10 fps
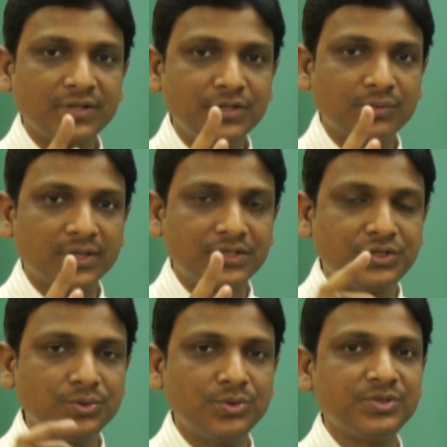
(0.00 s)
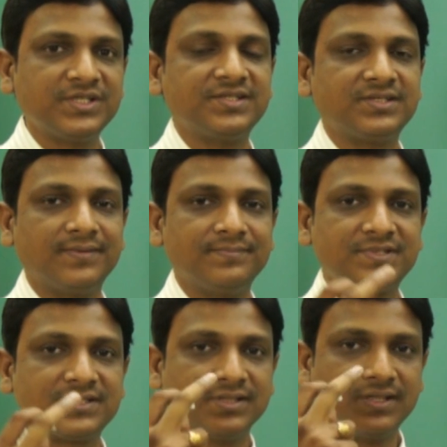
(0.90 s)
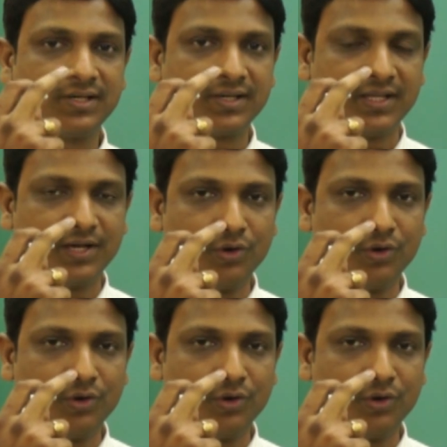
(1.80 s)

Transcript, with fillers: your two systems, the